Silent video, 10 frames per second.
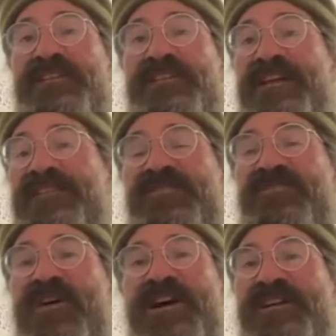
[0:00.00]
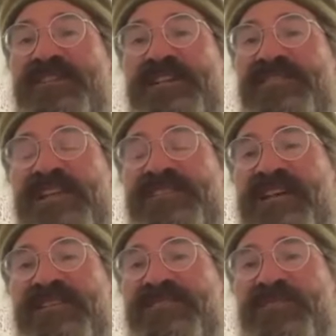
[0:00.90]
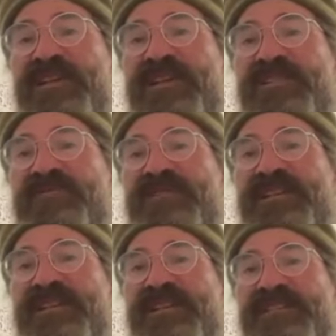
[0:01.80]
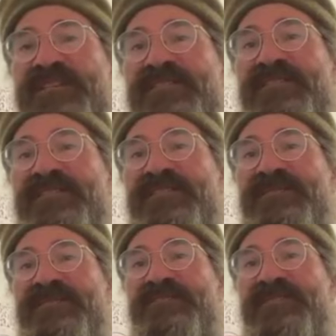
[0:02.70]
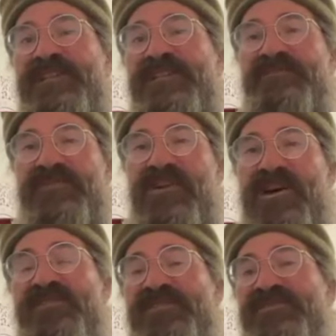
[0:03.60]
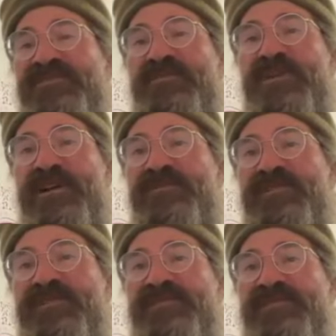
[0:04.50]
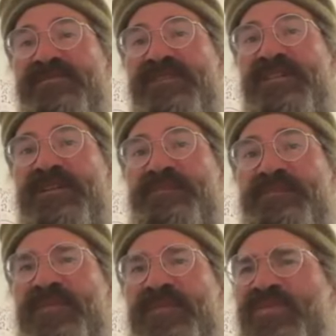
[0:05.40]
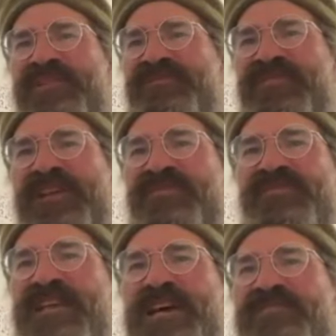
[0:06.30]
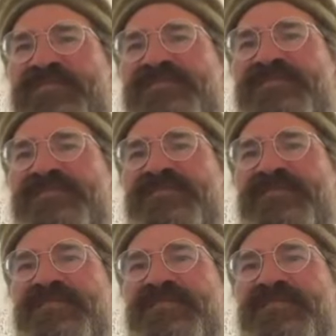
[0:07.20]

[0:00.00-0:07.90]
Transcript: and I didn't know why. And I sat down at the piano one day at a college nearby where I live and played for like 3 hours